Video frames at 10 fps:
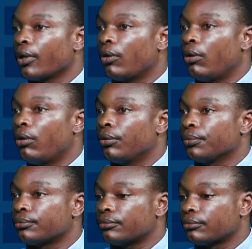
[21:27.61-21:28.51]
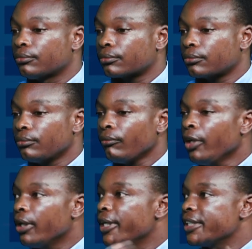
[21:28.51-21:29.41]
Or
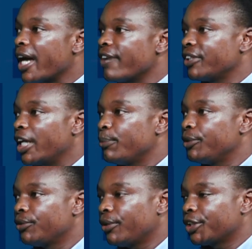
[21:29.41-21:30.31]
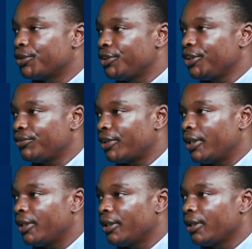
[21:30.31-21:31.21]
let's have time to talk to children,